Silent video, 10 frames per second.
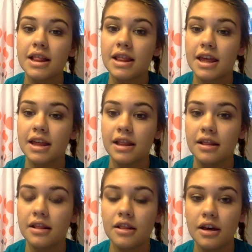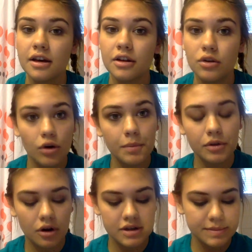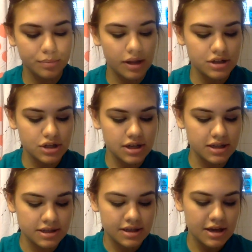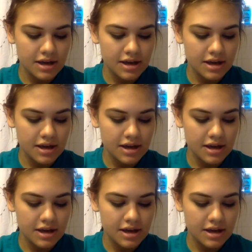than the normal NARS blush is.